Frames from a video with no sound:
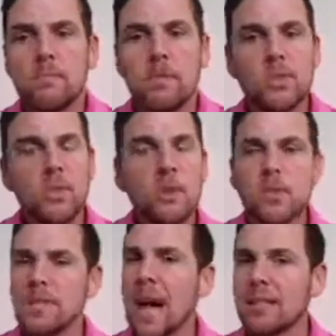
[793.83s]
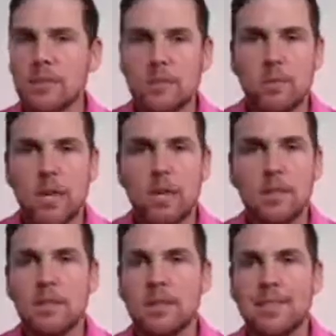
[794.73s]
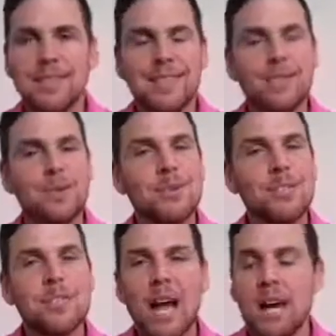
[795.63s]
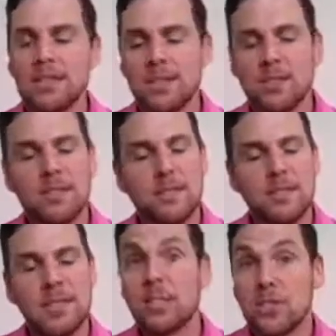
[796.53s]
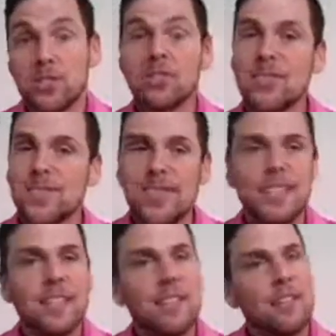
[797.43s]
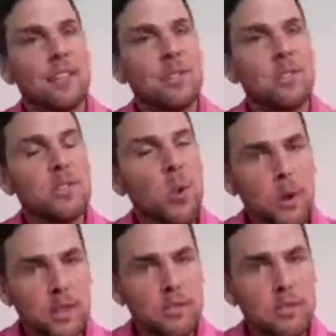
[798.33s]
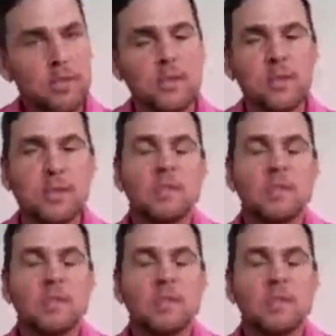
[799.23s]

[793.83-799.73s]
so there was doctors, right? There was a doctors. There was lawyers.